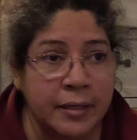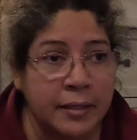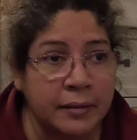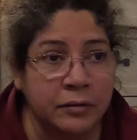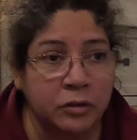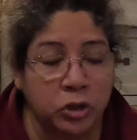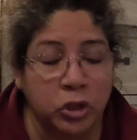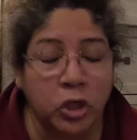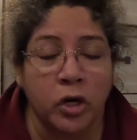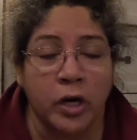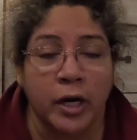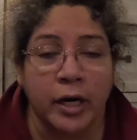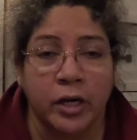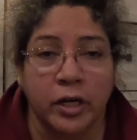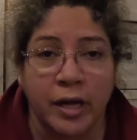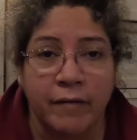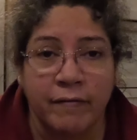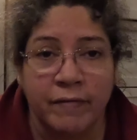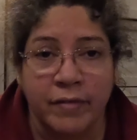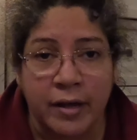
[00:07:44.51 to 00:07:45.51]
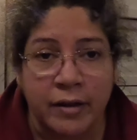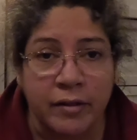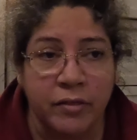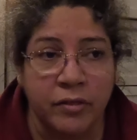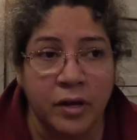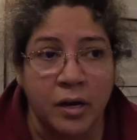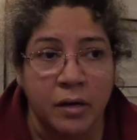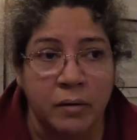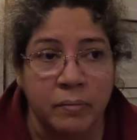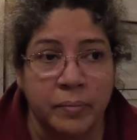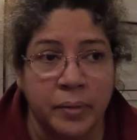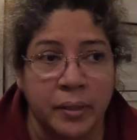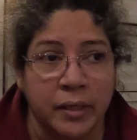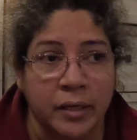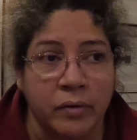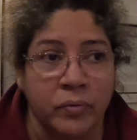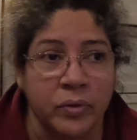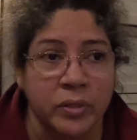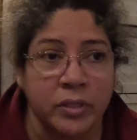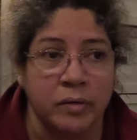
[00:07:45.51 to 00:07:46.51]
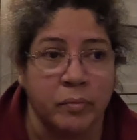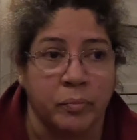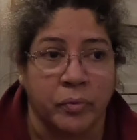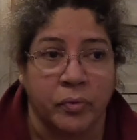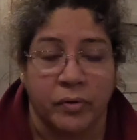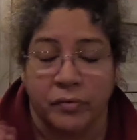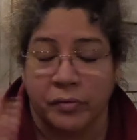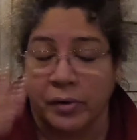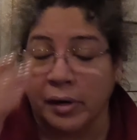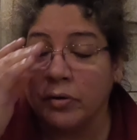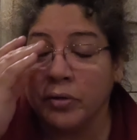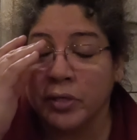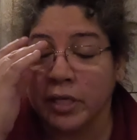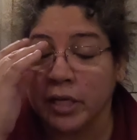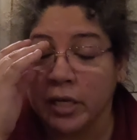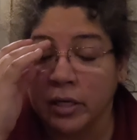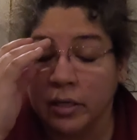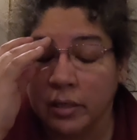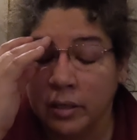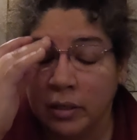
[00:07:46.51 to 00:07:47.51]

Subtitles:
Sure, I could have that thought, but it wasn't a prerequisite.